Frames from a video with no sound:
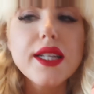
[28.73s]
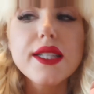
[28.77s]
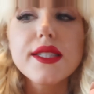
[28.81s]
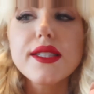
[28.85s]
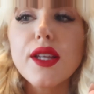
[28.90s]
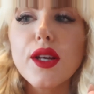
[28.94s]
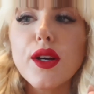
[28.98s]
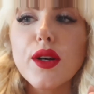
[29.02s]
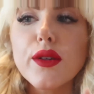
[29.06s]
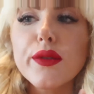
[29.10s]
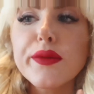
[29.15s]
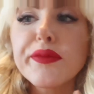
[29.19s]

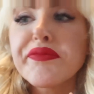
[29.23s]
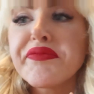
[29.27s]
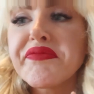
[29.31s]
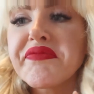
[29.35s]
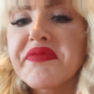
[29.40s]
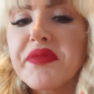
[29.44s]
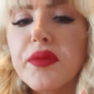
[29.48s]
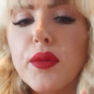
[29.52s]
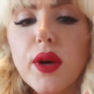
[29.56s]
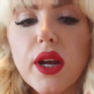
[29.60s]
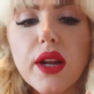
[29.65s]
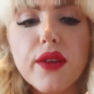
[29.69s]
So
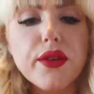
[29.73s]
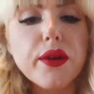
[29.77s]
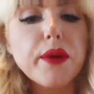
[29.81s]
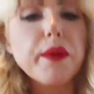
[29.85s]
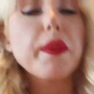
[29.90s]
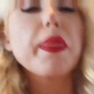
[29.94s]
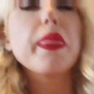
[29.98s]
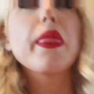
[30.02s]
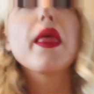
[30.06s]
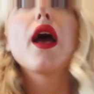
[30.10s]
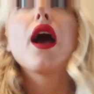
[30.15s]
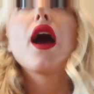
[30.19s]
whatever.
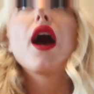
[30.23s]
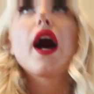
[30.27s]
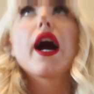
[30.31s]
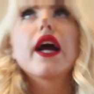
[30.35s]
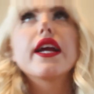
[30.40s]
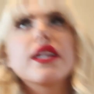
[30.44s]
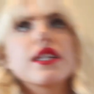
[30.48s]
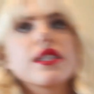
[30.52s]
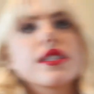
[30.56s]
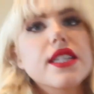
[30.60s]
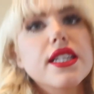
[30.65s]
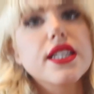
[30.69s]

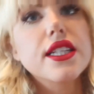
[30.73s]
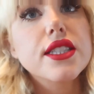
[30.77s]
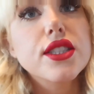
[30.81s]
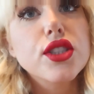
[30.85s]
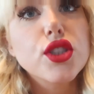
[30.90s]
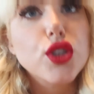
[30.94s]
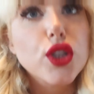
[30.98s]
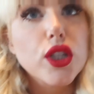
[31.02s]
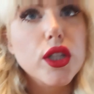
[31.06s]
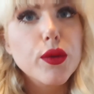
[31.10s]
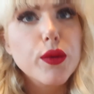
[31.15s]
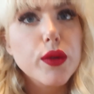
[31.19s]
I guess I
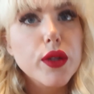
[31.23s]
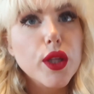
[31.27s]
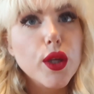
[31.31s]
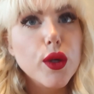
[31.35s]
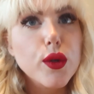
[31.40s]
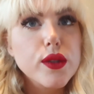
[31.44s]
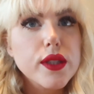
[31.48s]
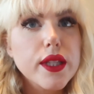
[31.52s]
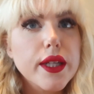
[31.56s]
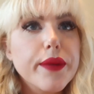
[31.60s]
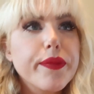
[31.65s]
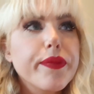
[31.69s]
just started with
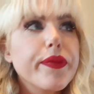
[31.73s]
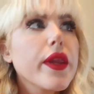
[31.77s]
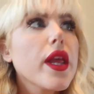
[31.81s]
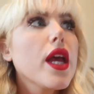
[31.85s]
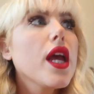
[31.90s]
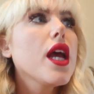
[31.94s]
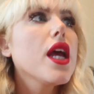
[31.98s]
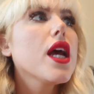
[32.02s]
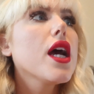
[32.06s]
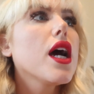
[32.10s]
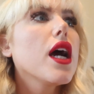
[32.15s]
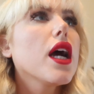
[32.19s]
the
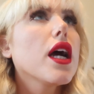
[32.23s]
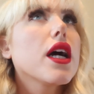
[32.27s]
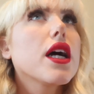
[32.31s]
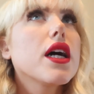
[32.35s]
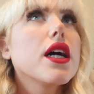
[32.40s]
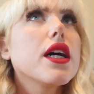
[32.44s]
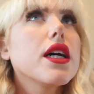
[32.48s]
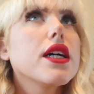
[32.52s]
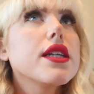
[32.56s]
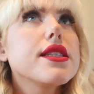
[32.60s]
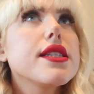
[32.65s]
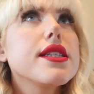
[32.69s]

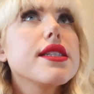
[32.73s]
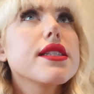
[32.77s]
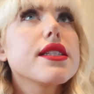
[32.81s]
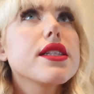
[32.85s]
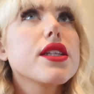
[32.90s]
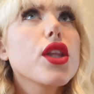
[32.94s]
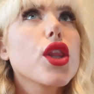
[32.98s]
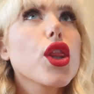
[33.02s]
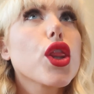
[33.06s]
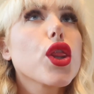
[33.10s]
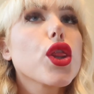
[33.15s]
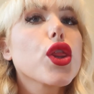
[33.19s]
Uh,
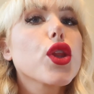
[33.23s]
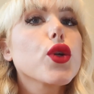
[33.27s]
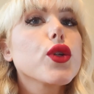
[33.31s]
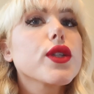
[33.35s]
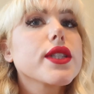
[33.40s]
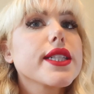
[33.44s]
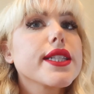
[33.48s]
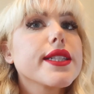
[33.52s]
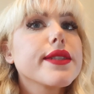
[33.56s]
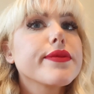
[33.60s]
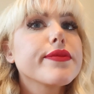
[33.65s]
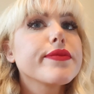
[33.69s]
season
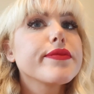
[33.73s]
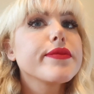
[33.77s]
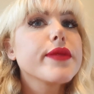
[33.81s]
13.